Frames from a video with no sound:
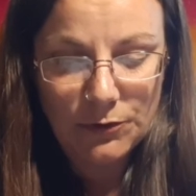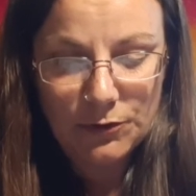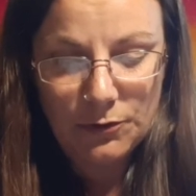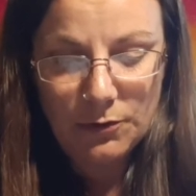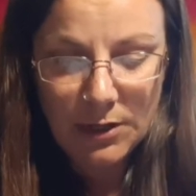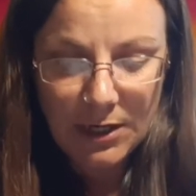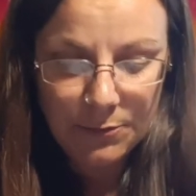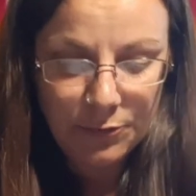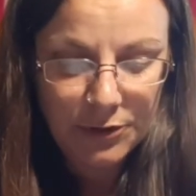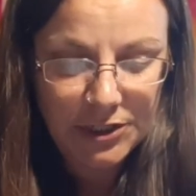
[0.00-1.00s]
to
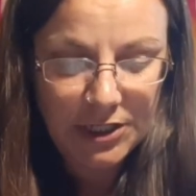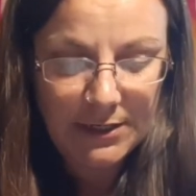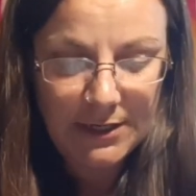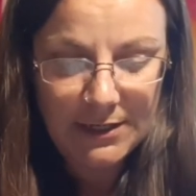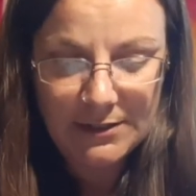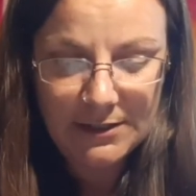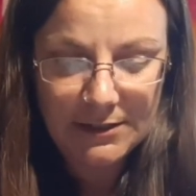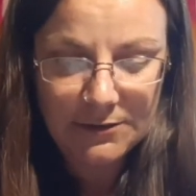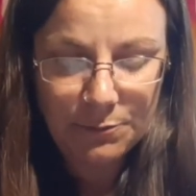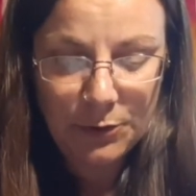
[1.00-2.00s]
appreciate any sense
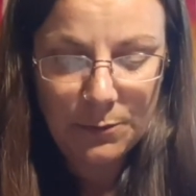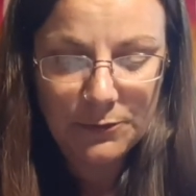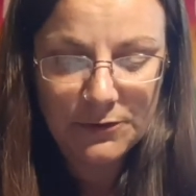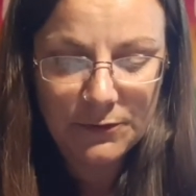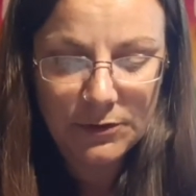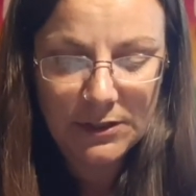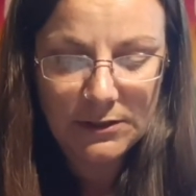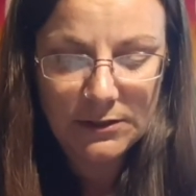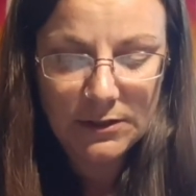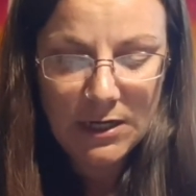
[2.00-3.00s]
of
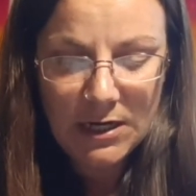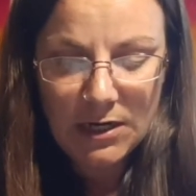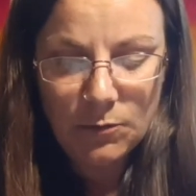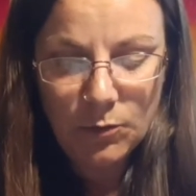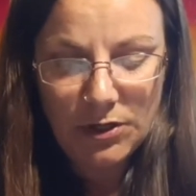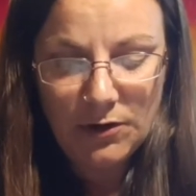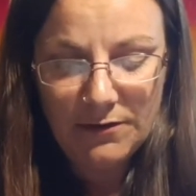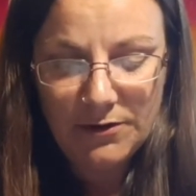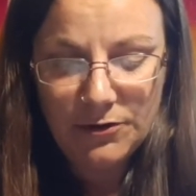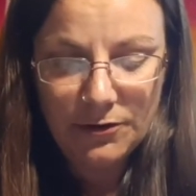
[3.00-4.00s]
purposefulness in what you have
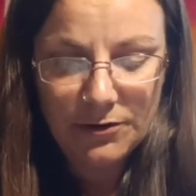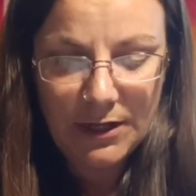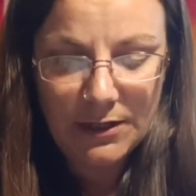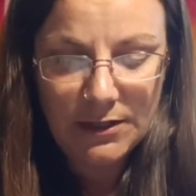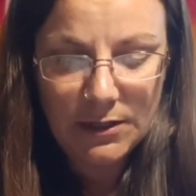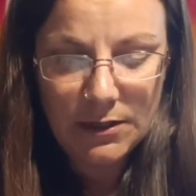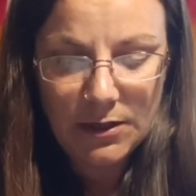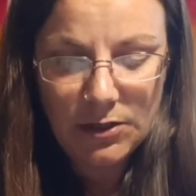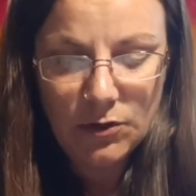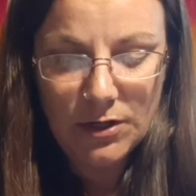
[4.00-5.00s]
endured lately,
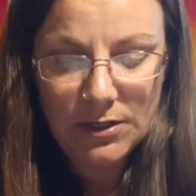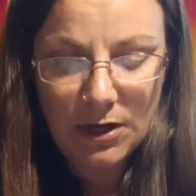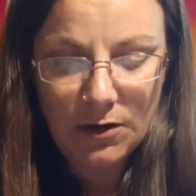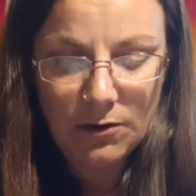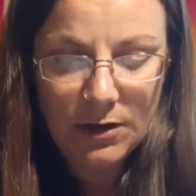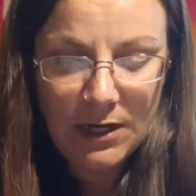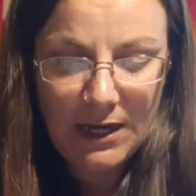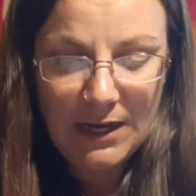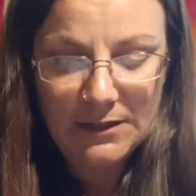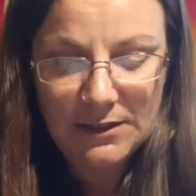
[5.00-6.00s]
you can now,
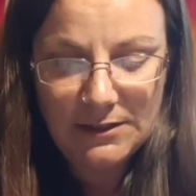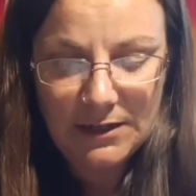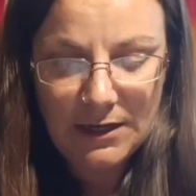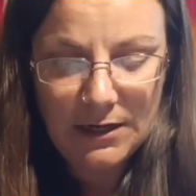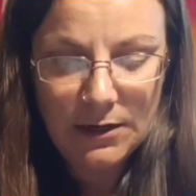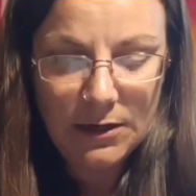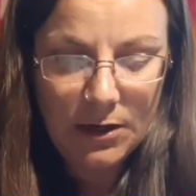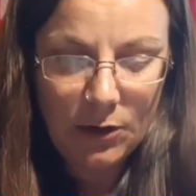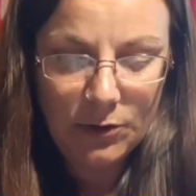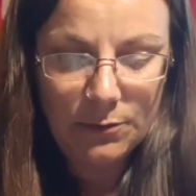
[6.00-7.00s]
as they say,
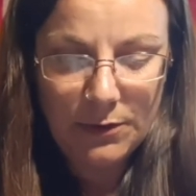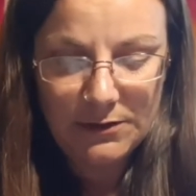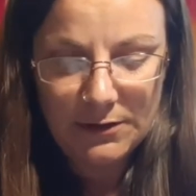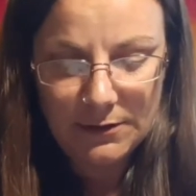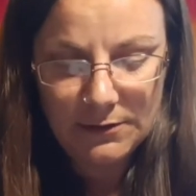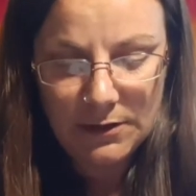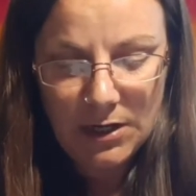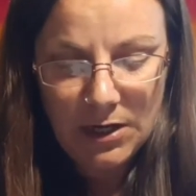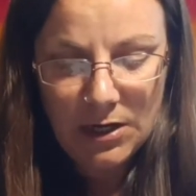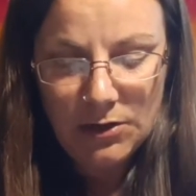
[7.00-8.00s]
count your blessings.
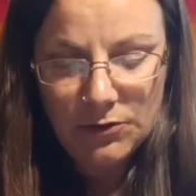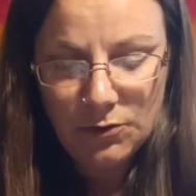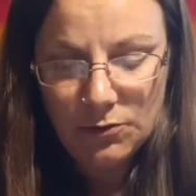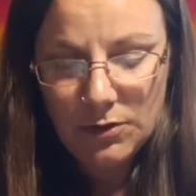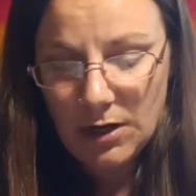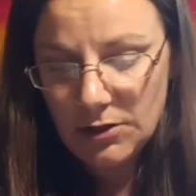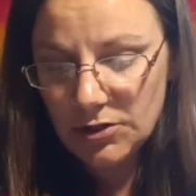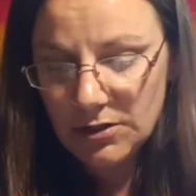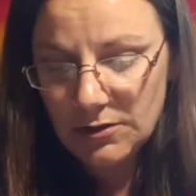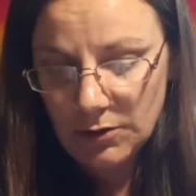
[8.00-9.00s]
Do not
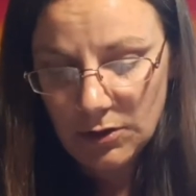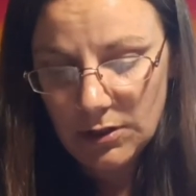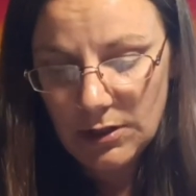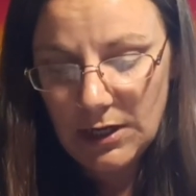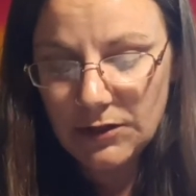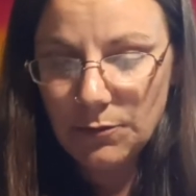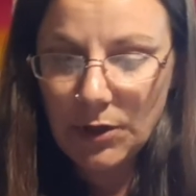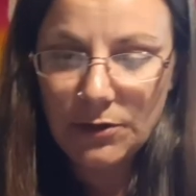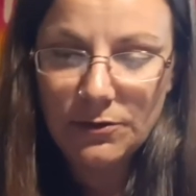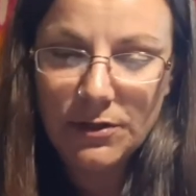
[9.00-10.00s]
just look at the
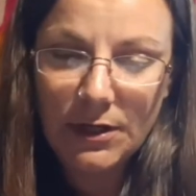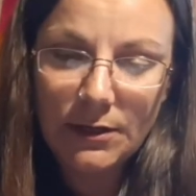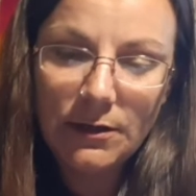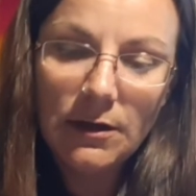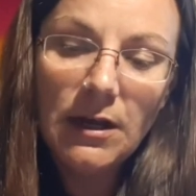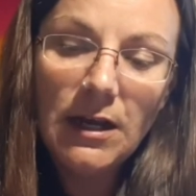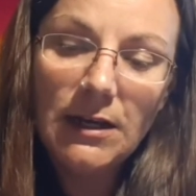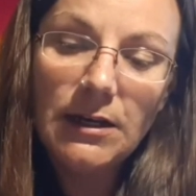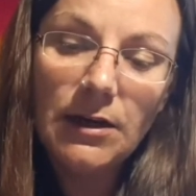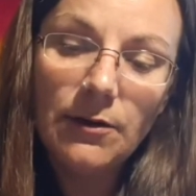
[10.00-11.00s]
brighter side,
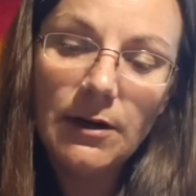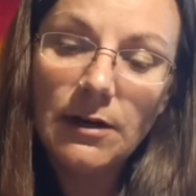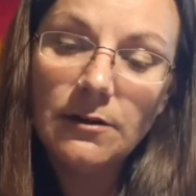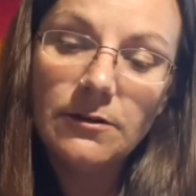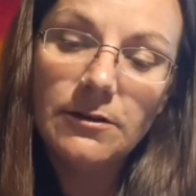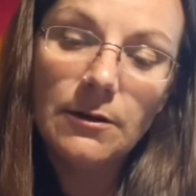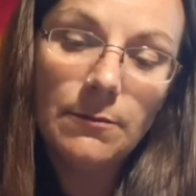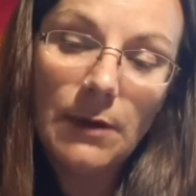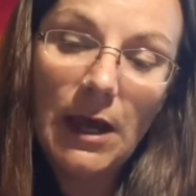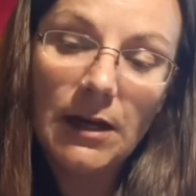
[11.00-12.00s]
adhering to some
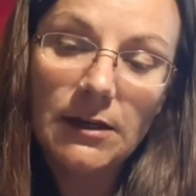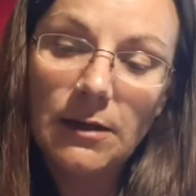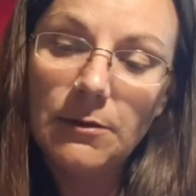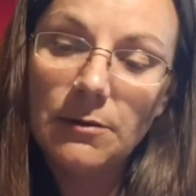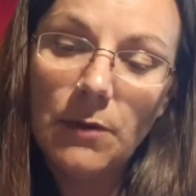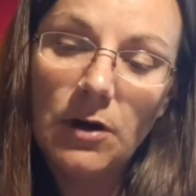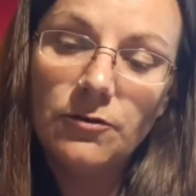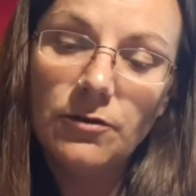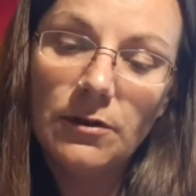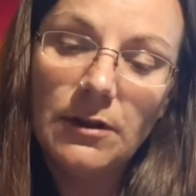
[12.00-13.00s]
academic
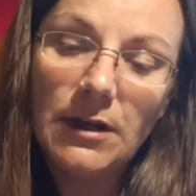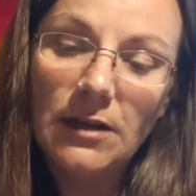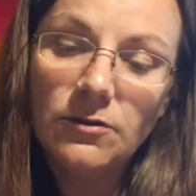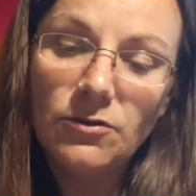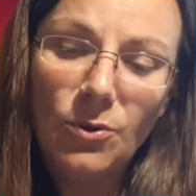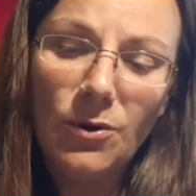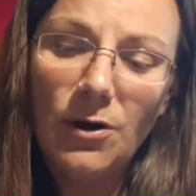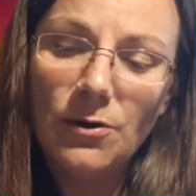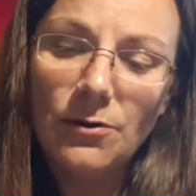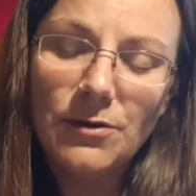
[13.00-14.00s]
mantra that has no
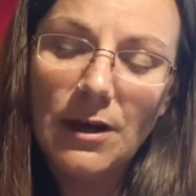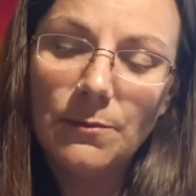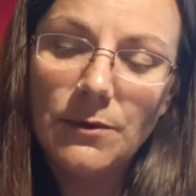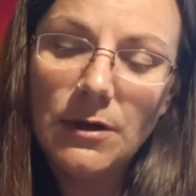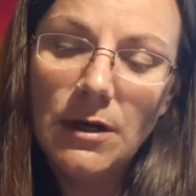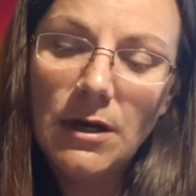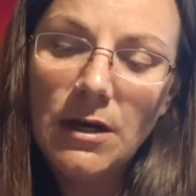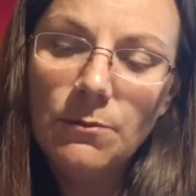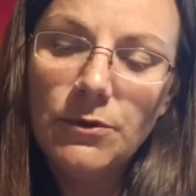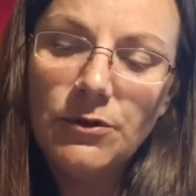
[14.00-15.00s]
heart or depth,
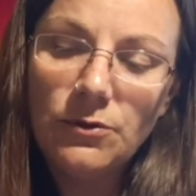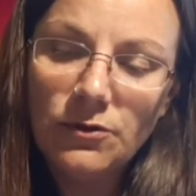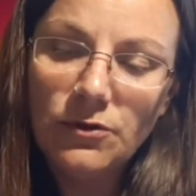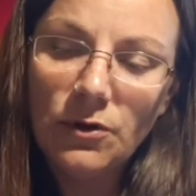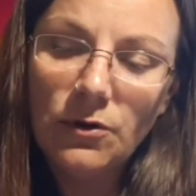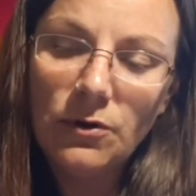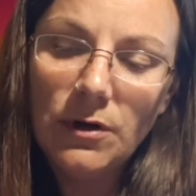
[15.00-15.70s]
but do so